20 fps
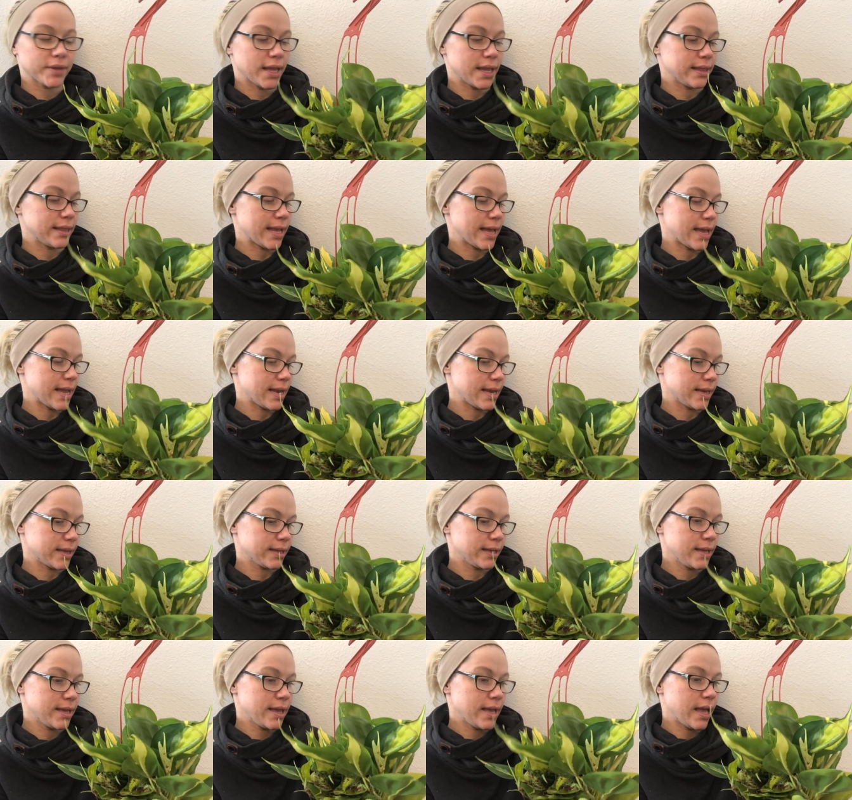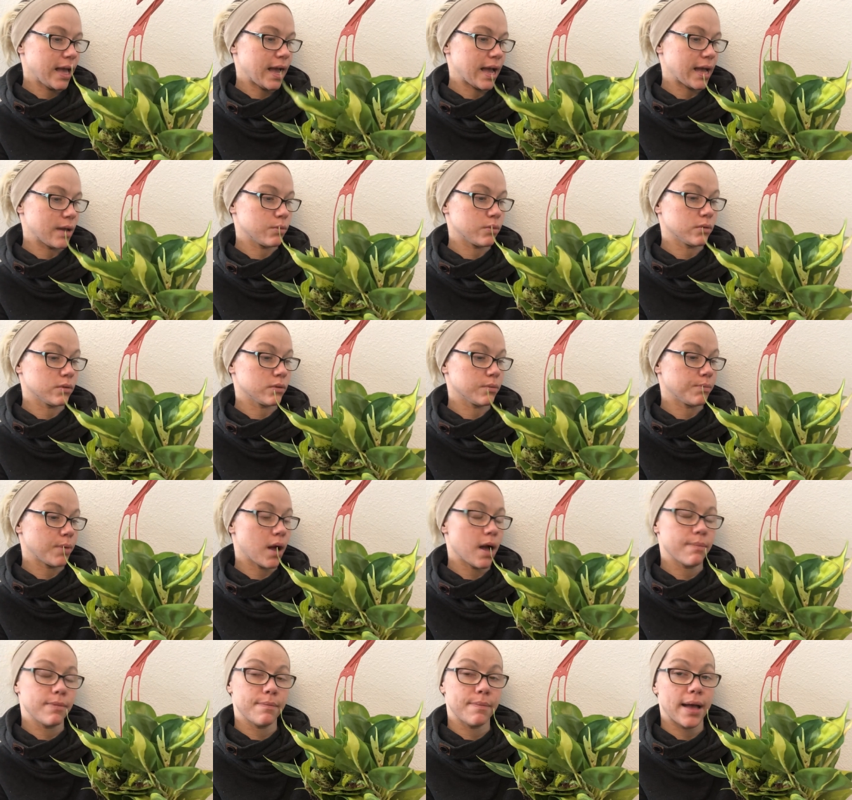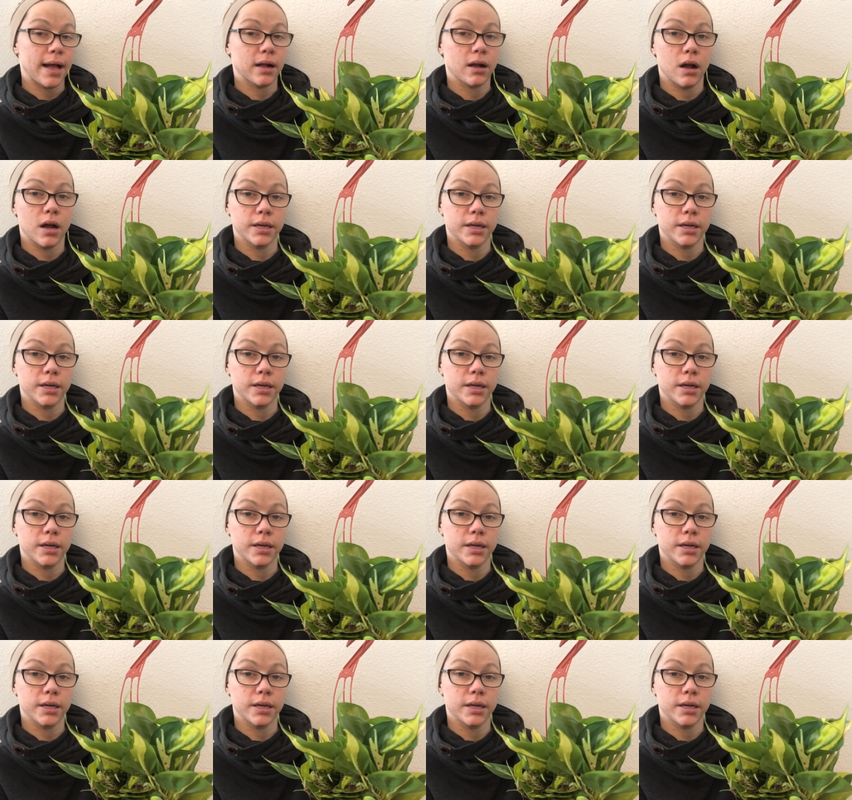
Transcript: And then I will pop it back